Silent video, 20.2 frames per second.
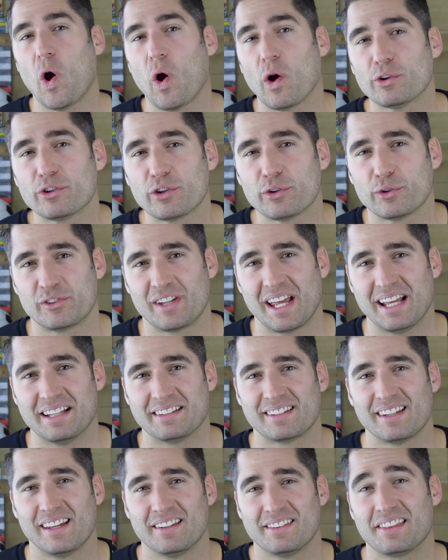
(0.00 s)
also
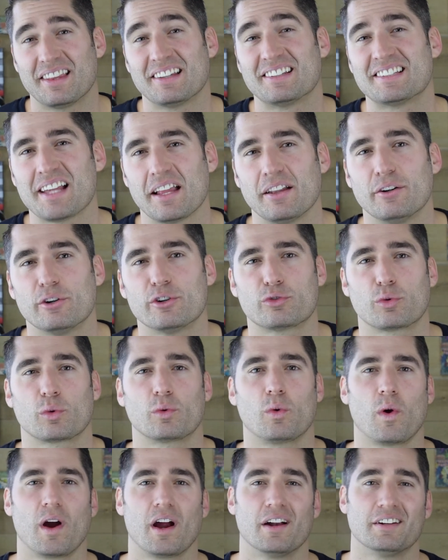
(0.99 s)
states that the seller is
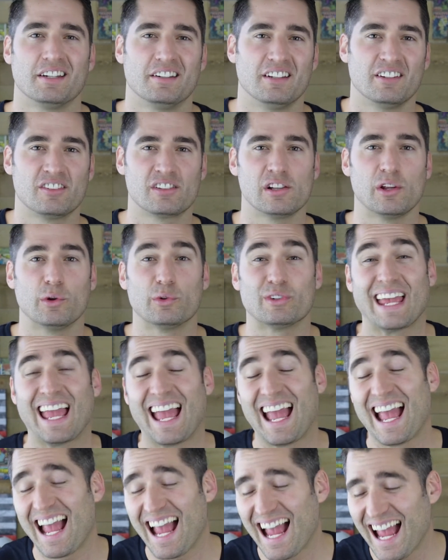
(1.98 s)
required to disclose
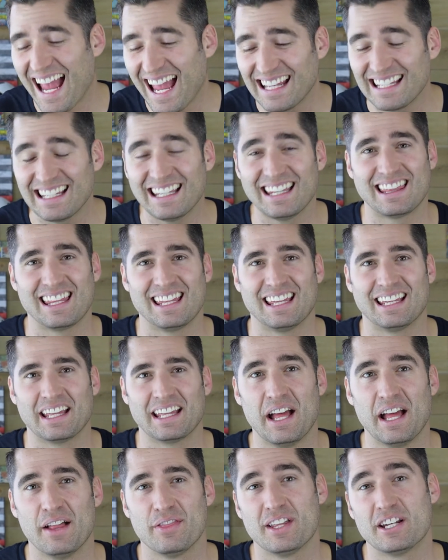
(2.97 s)
anything
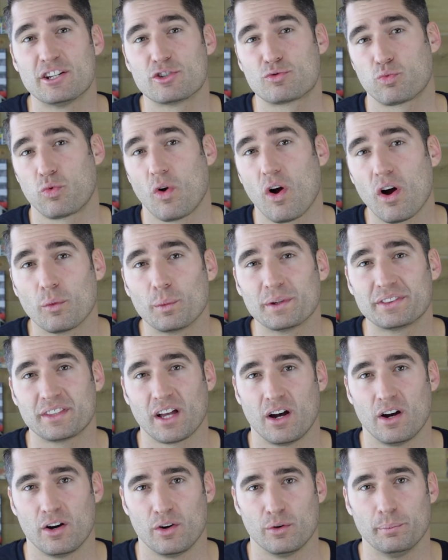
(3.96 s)
that is wrong with the
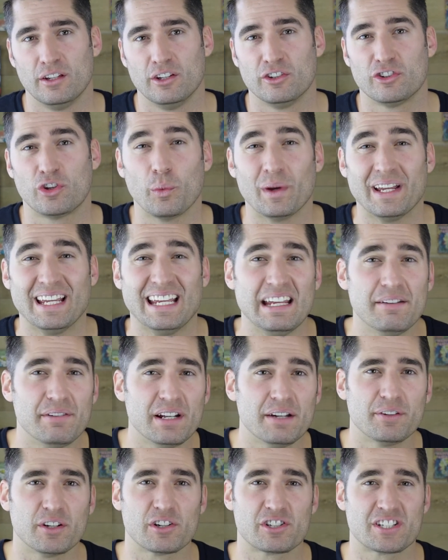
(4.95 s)
home. So
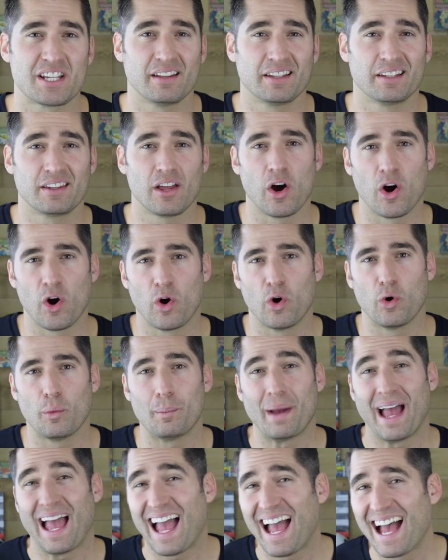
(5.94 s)
even if you're selling the
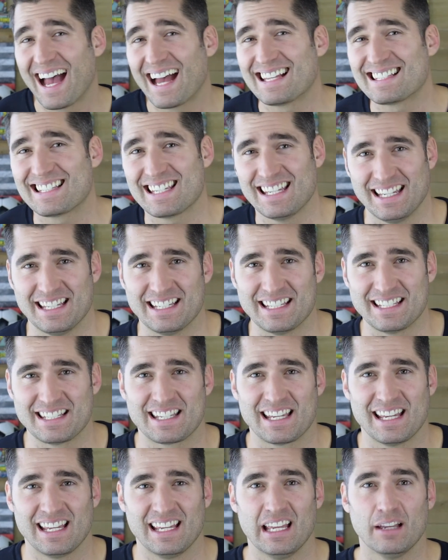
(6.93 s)
home as
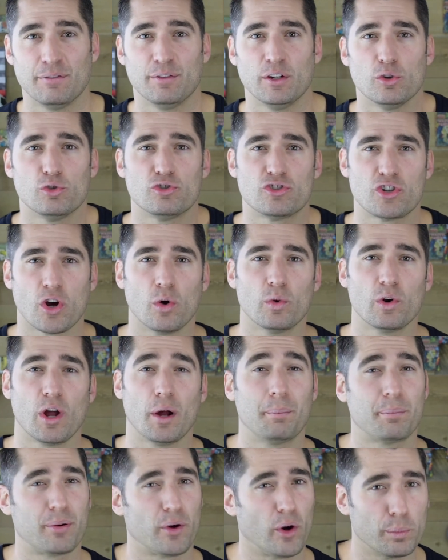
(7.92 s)
is, if you don't
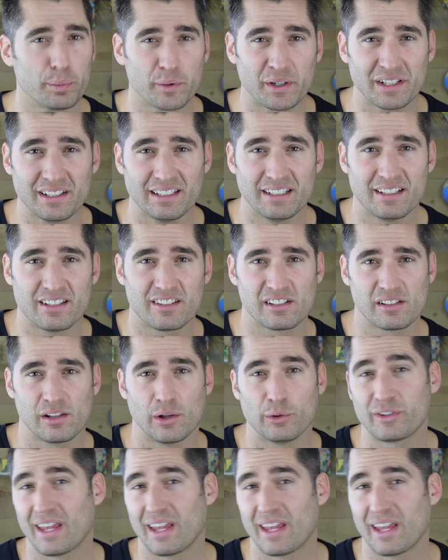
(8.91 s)
appropriately disclose